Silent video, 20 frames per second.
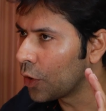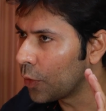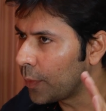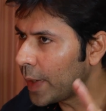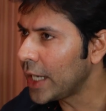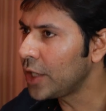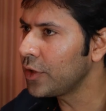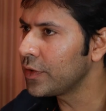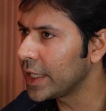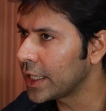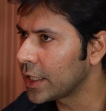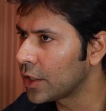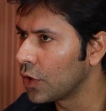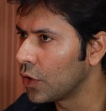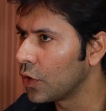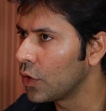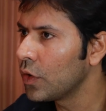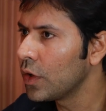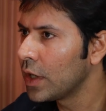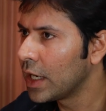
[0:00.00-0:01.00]
Where do they
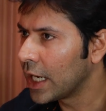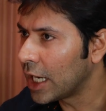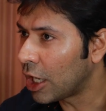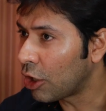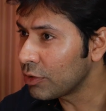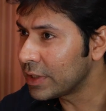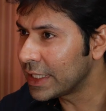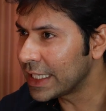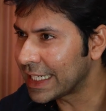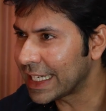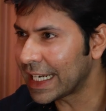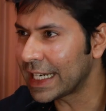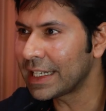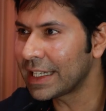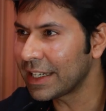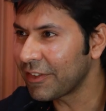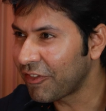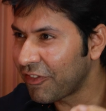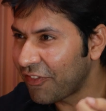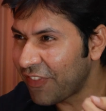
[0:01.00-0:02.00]
go? How do they
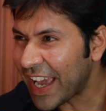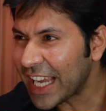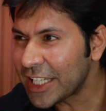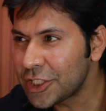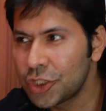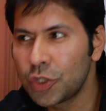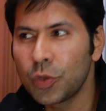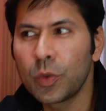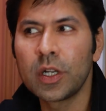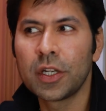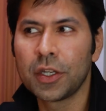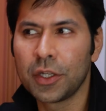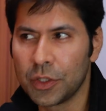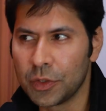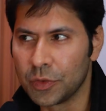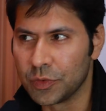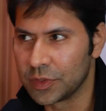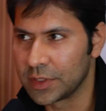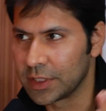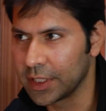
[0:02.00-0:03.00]
get factual
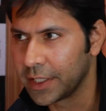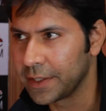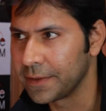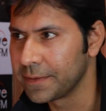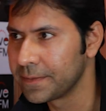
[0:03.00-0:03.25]
news?